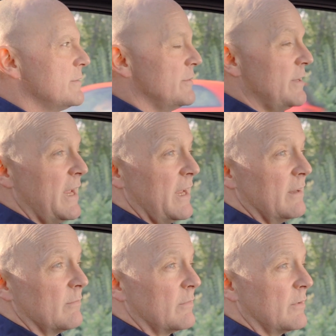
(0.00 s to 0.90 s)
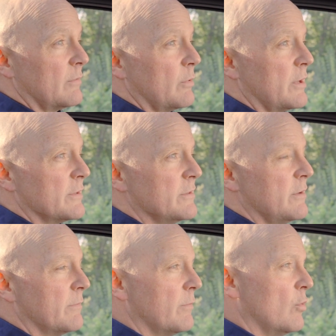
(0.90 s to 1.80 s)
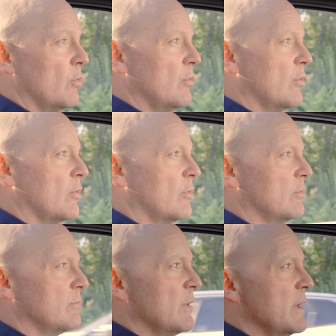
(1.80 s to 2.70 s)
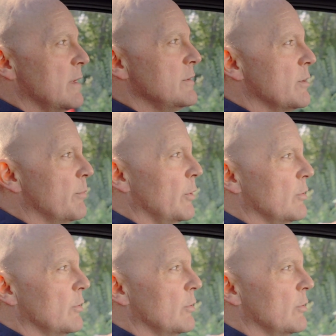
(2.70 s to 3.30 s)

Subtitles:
today, whether it's in your phone or jumping